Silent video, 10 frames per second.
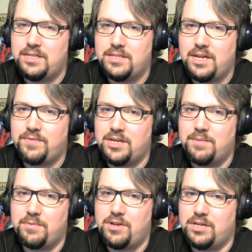he's definitely
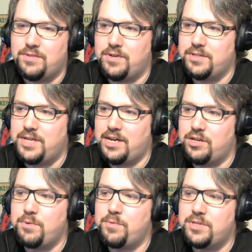come along as far as that
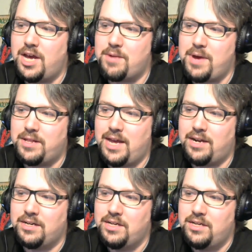goes, but we'll talk about
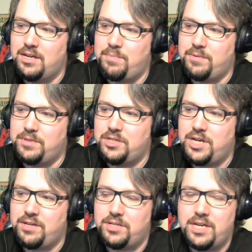that a bit with the
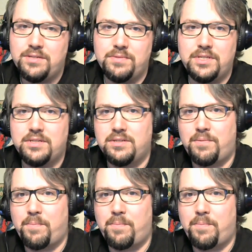challenge next week.